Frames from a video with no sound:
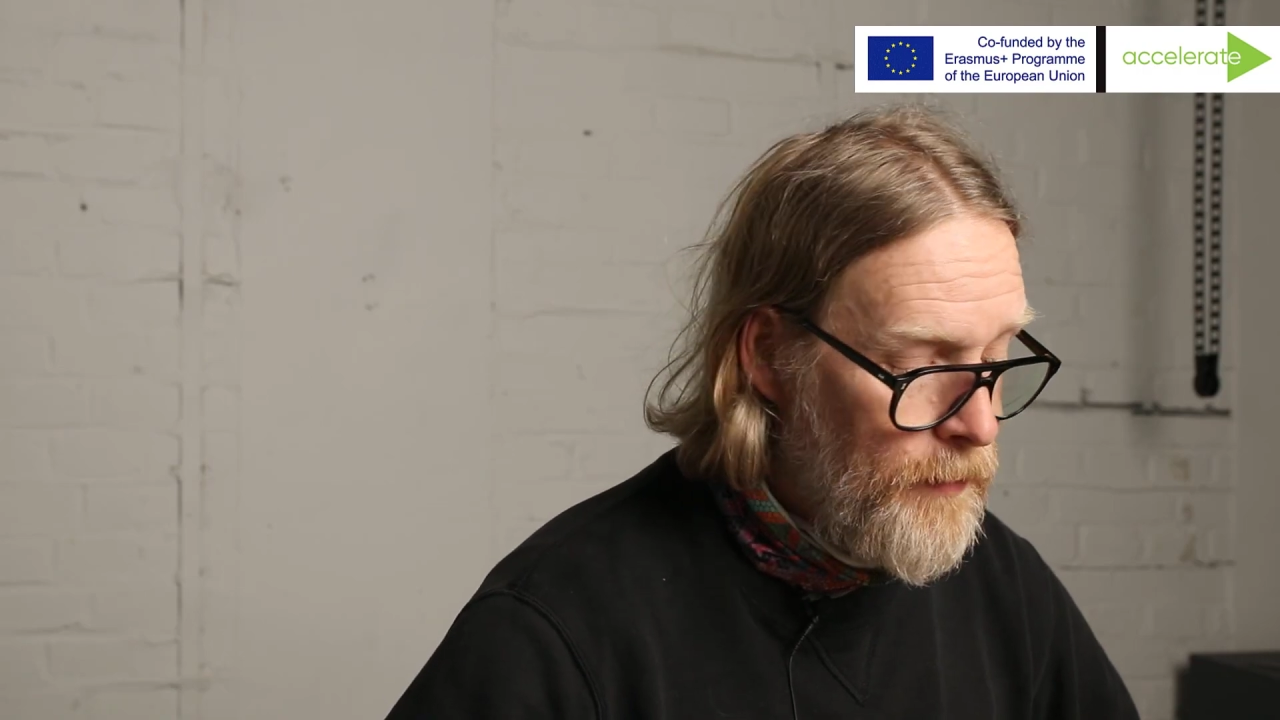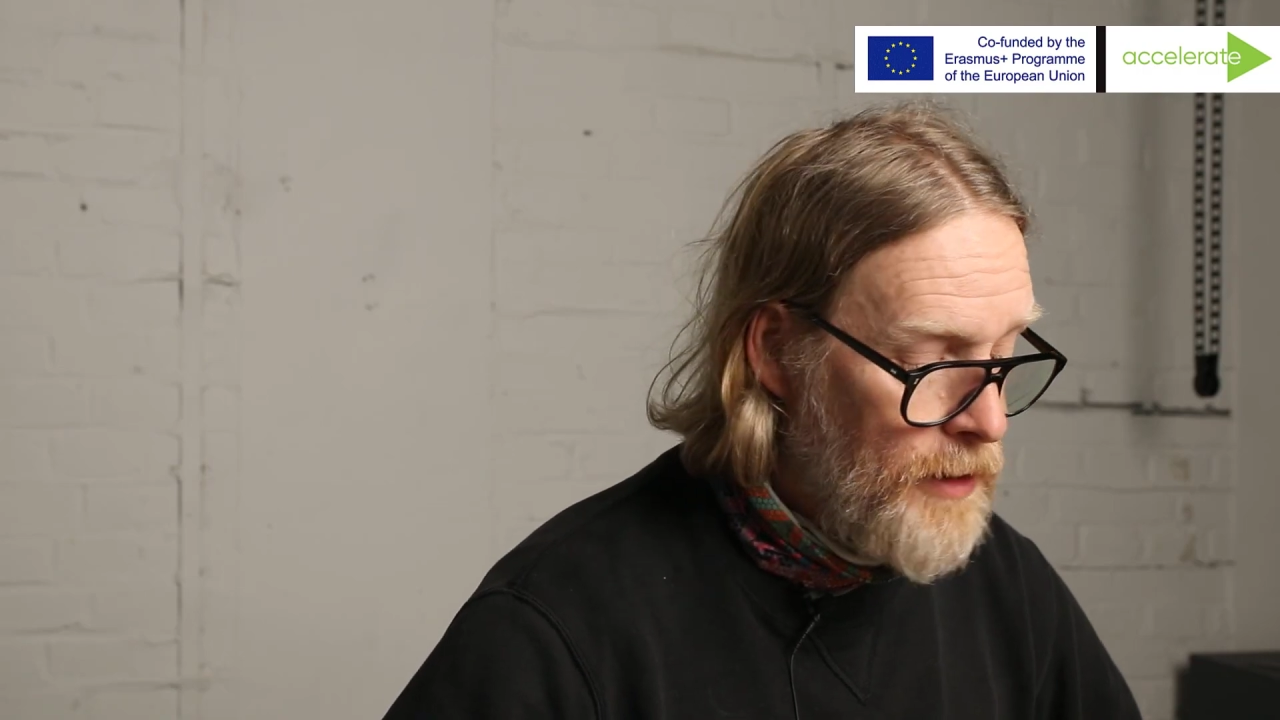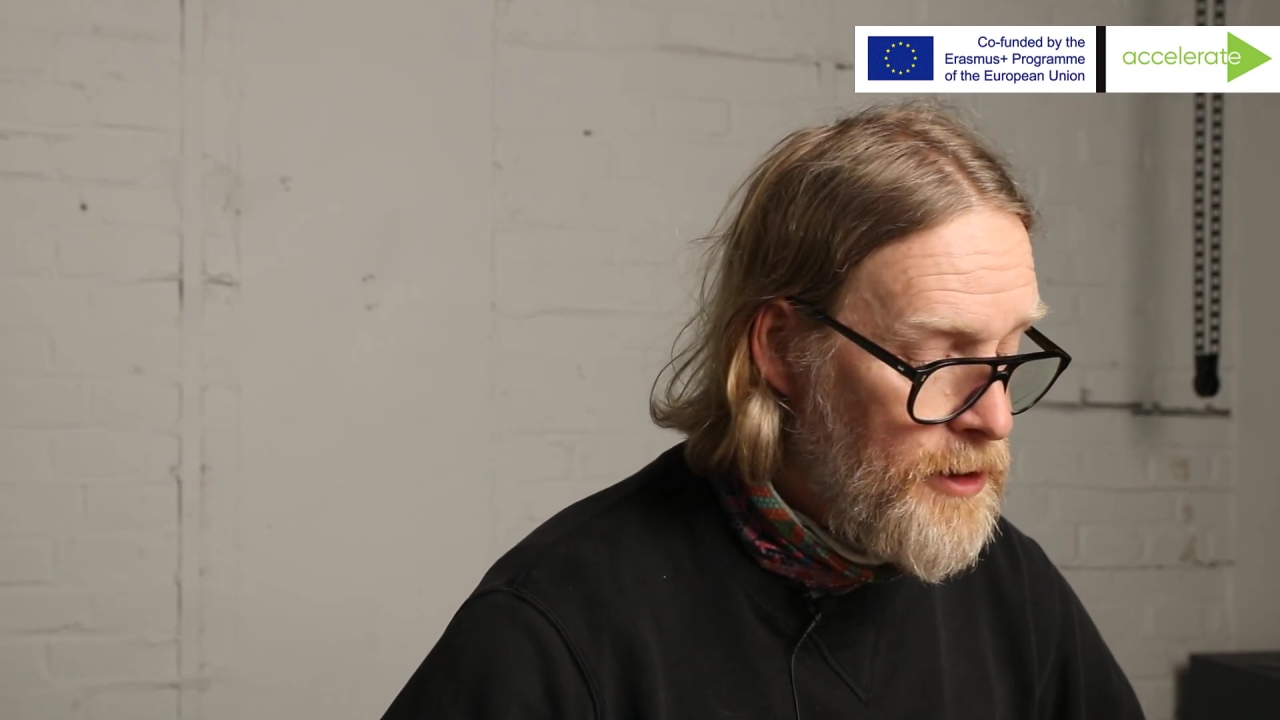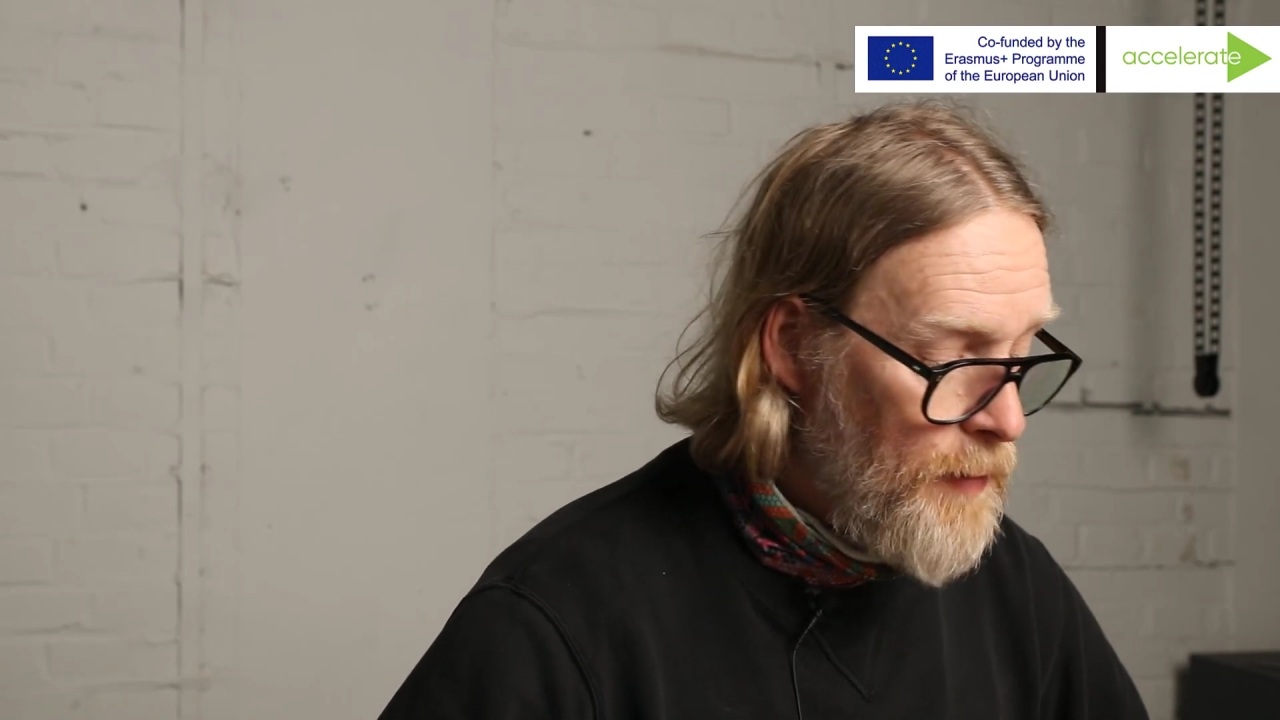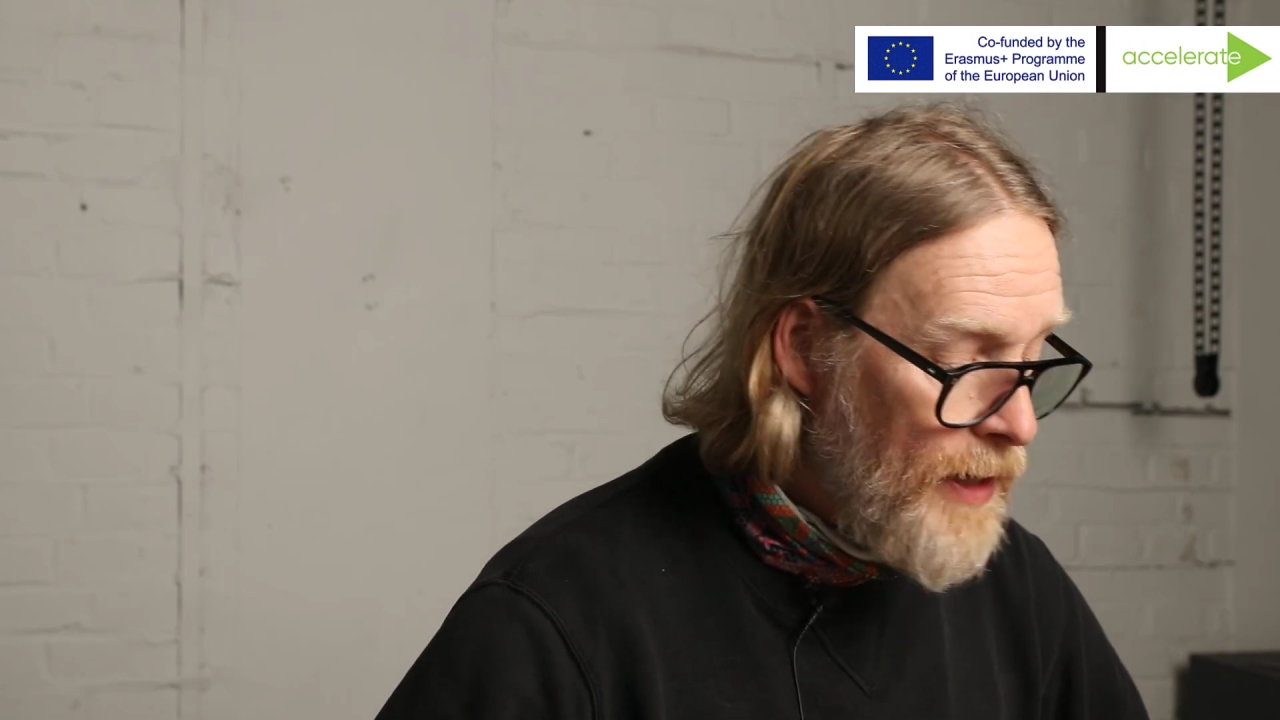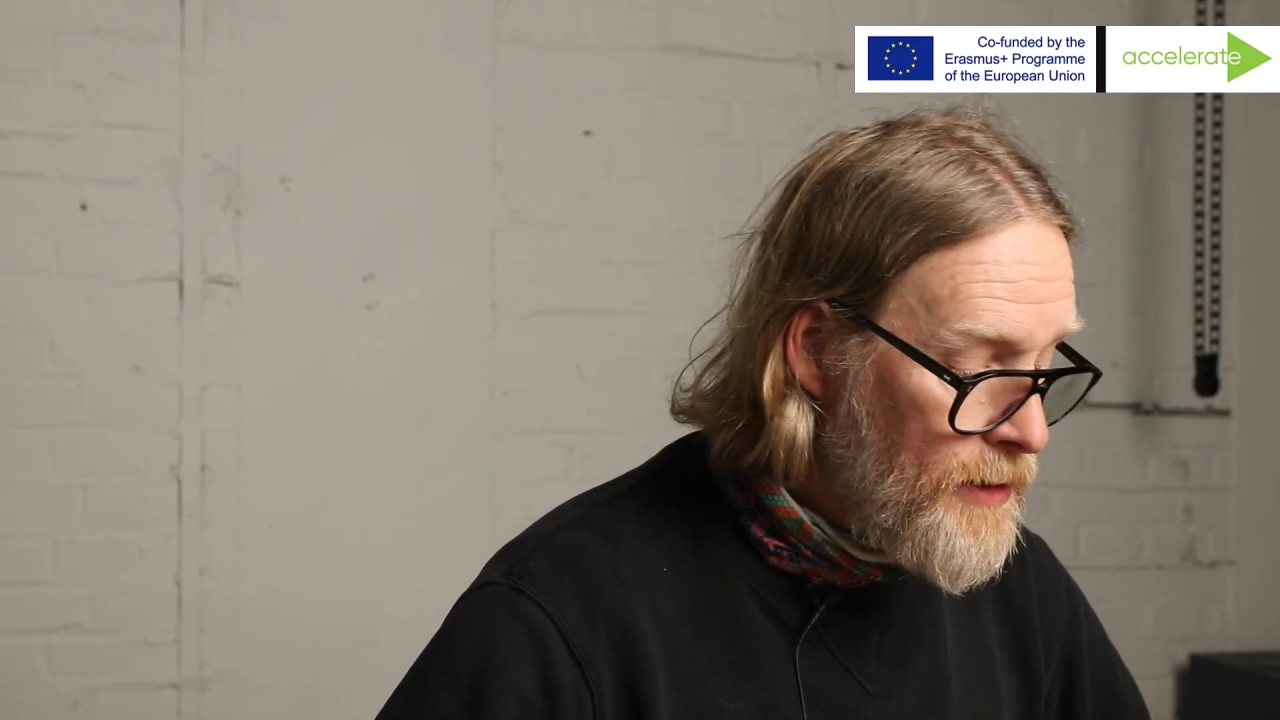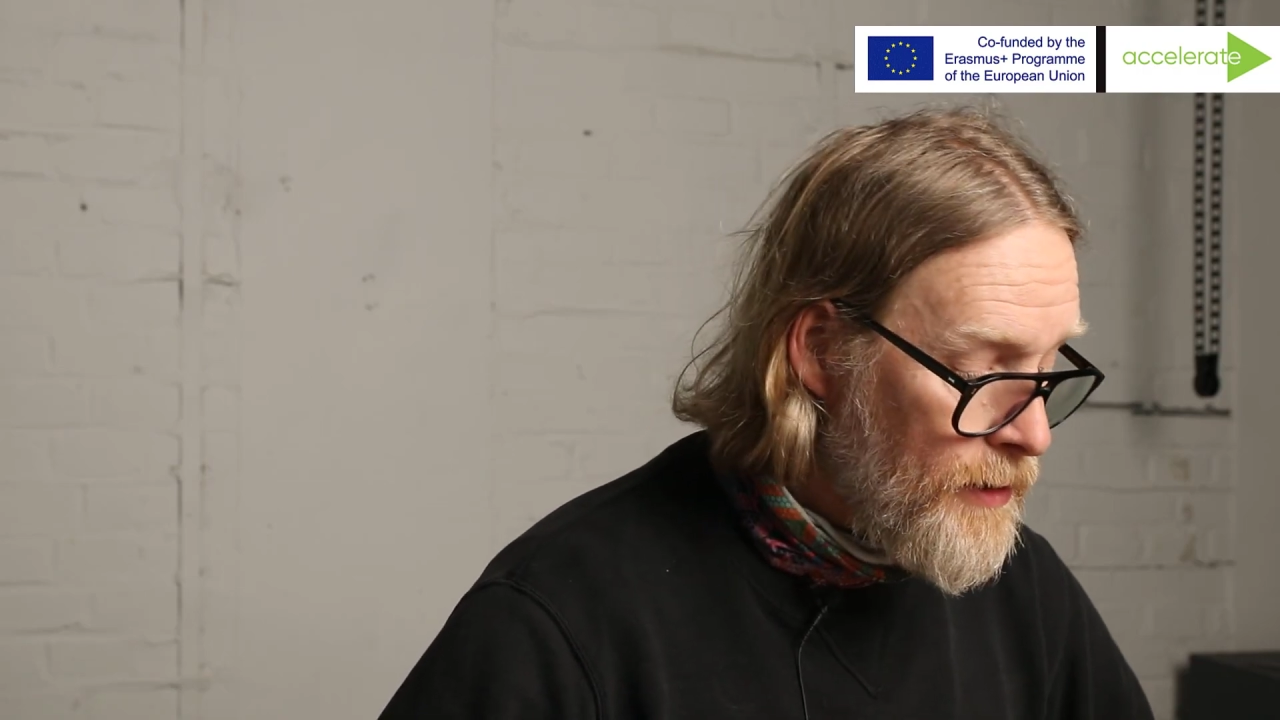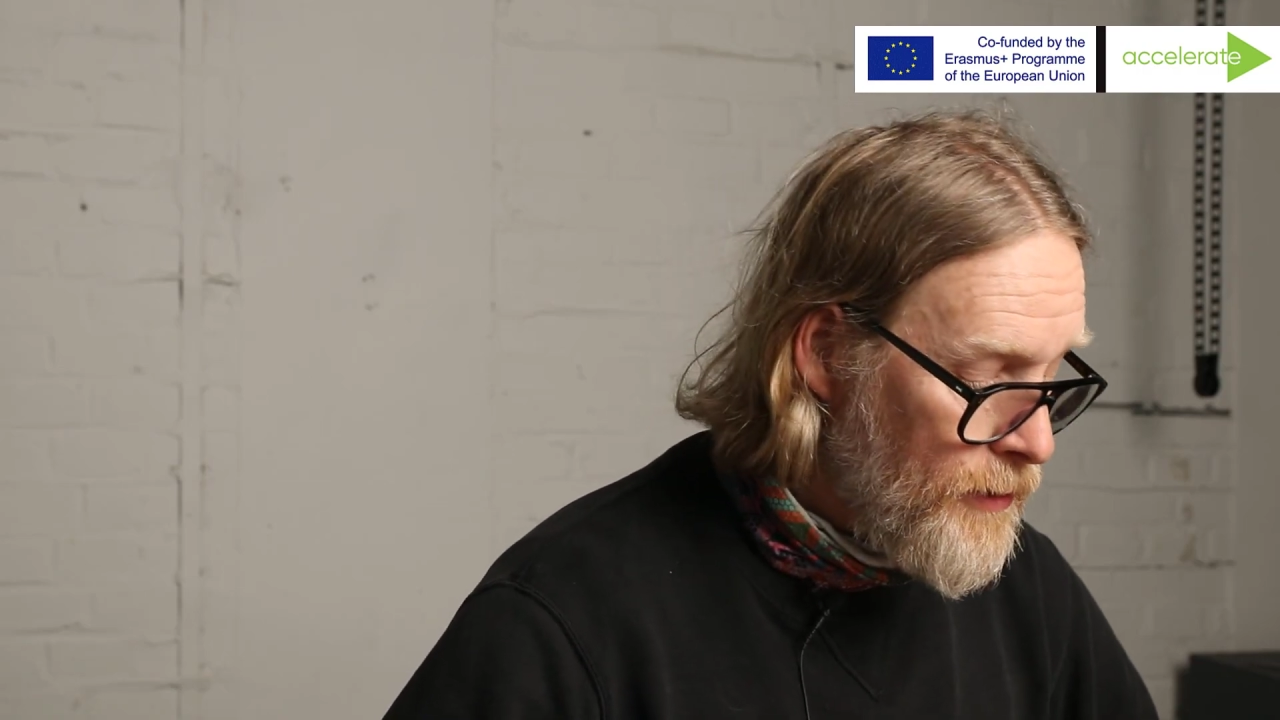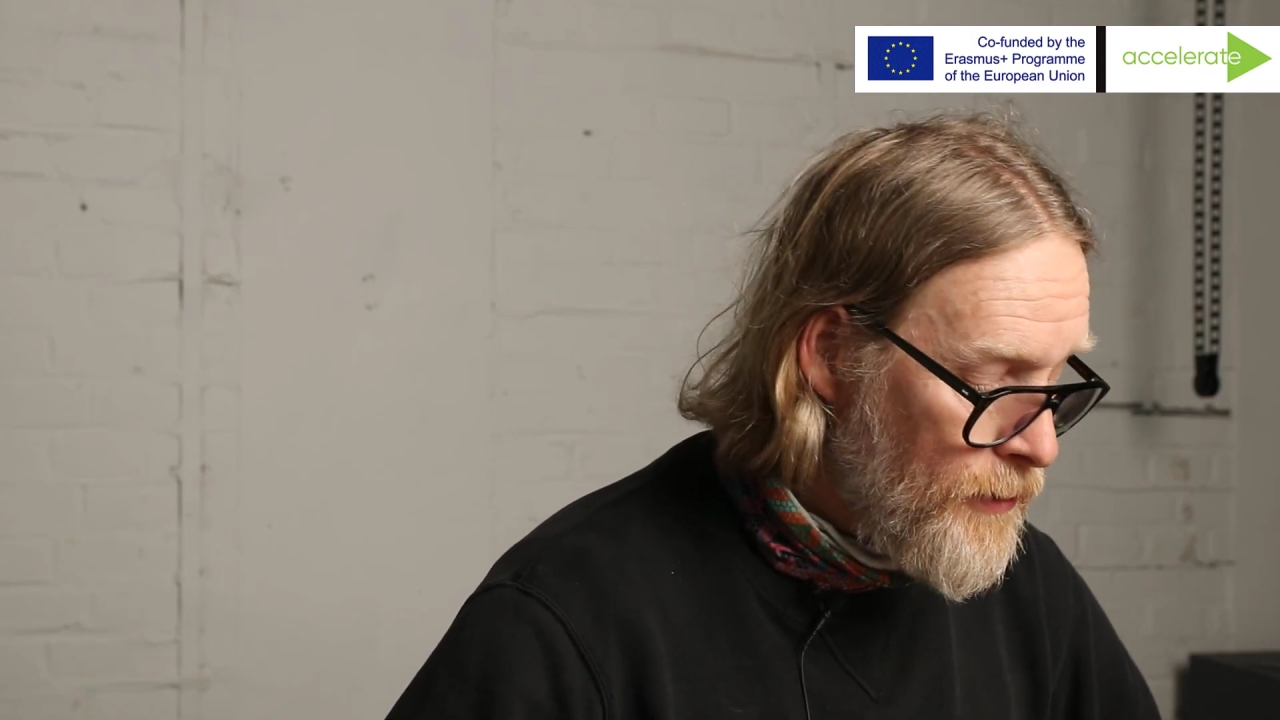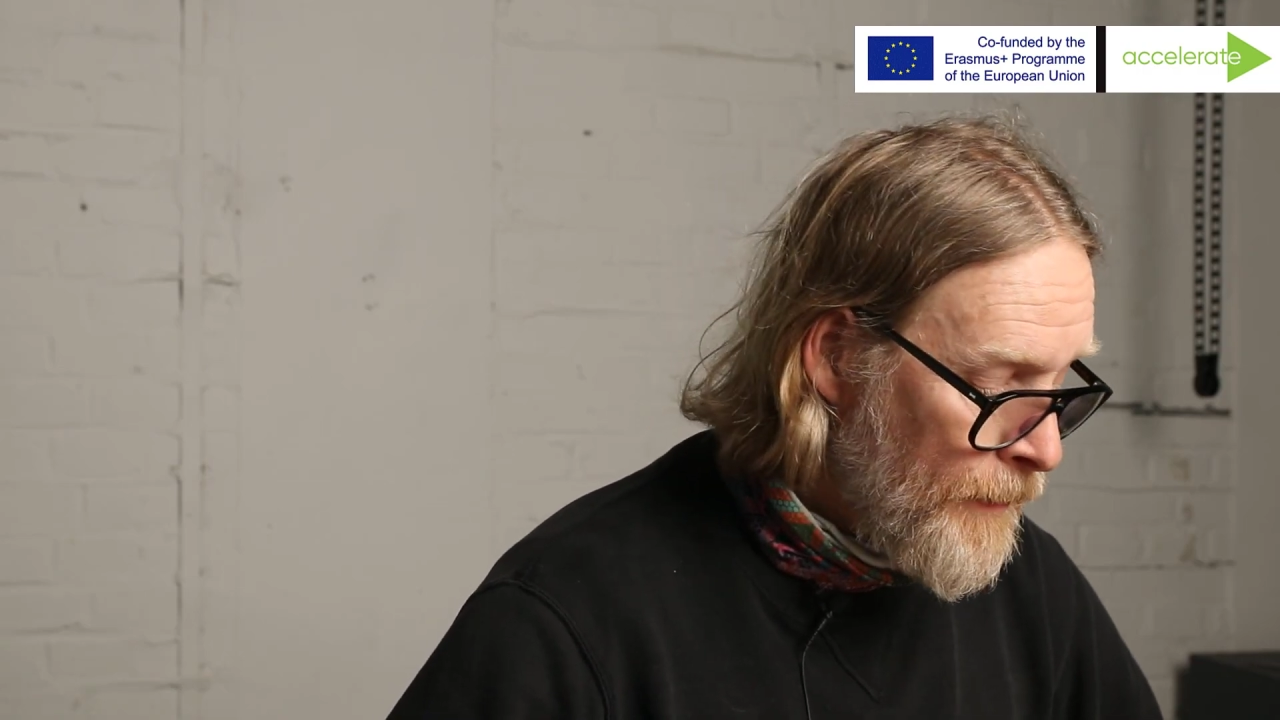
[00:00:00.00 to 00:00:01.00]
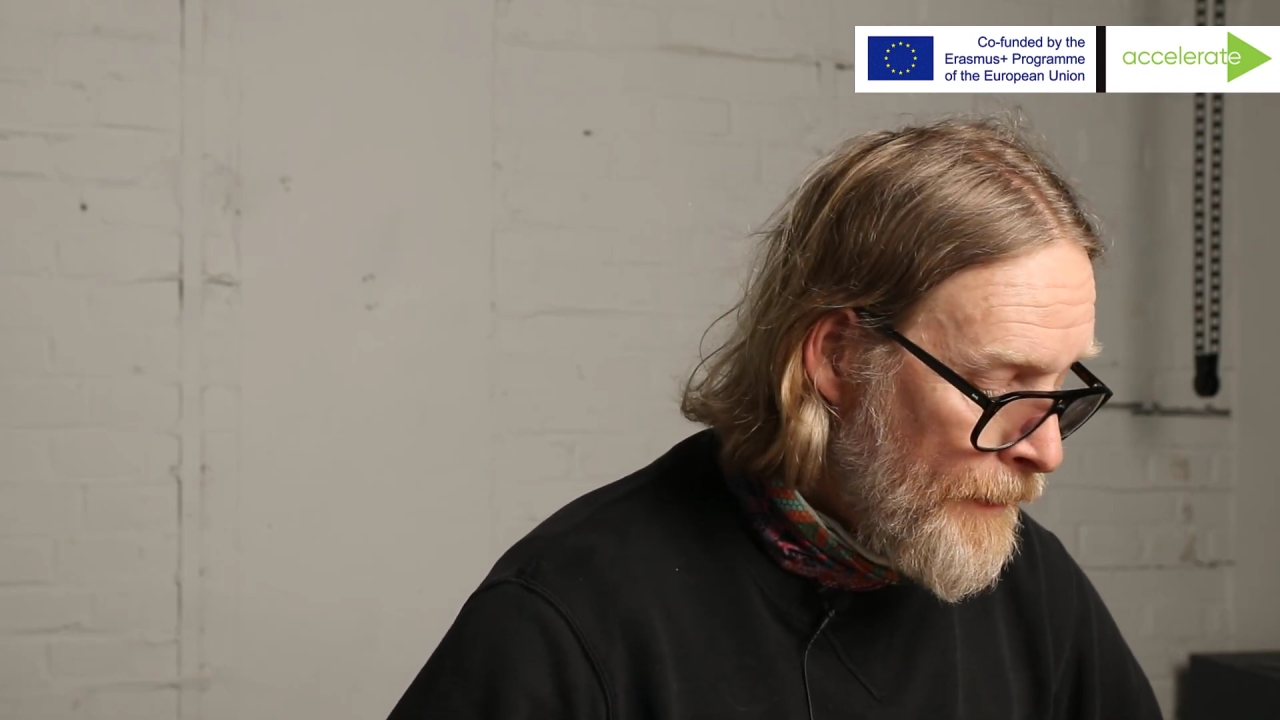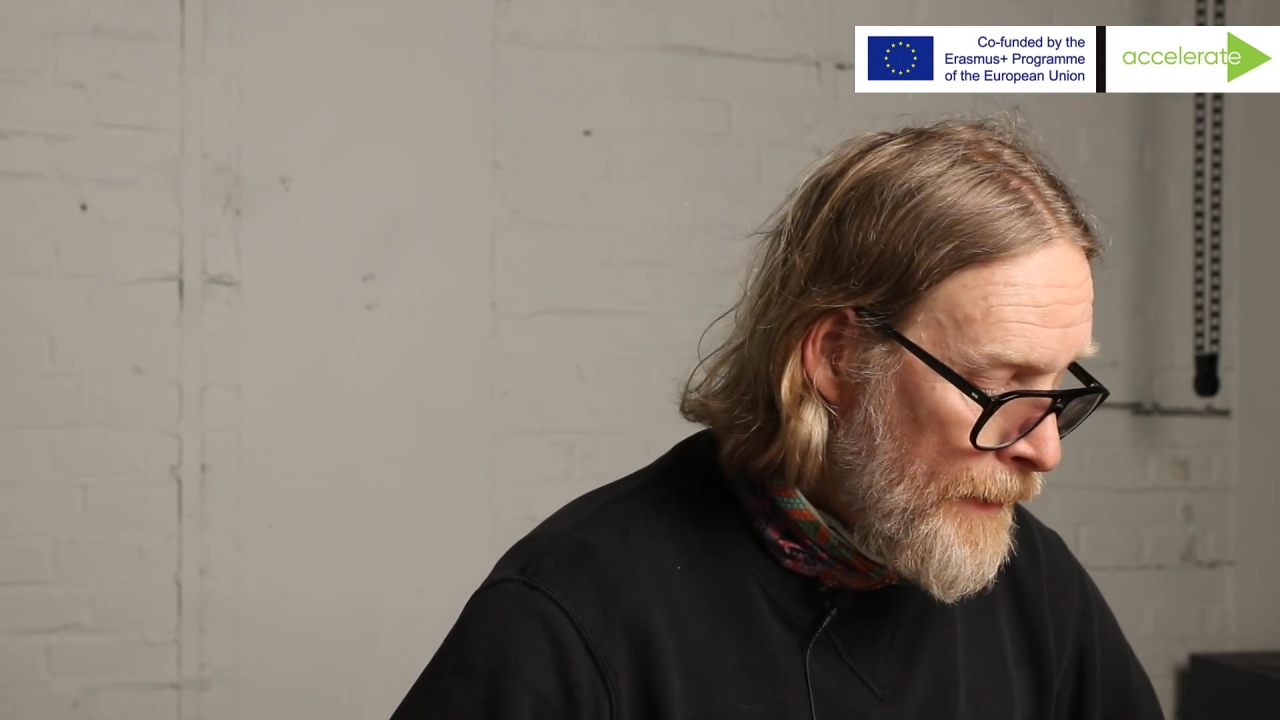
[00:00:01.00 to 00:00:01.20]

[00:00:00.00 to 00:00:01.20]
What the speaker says: spaces.